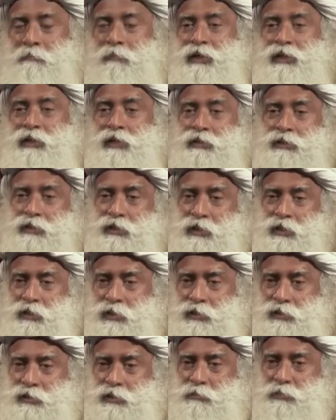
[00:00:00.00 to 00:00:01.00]
But the thing
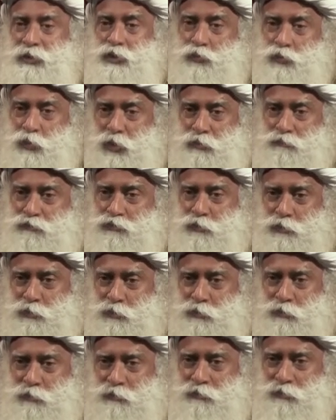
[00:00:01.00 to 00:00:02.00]
is, it must work for
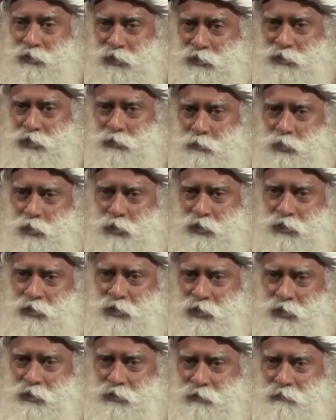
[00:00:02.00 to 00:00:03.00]
you. That's an important
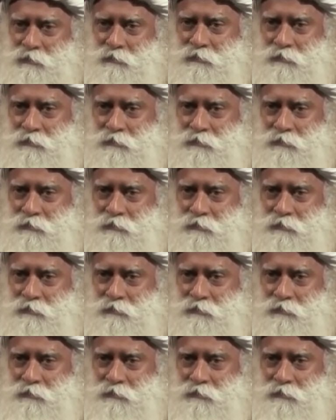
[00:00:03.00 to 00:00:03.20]
thing.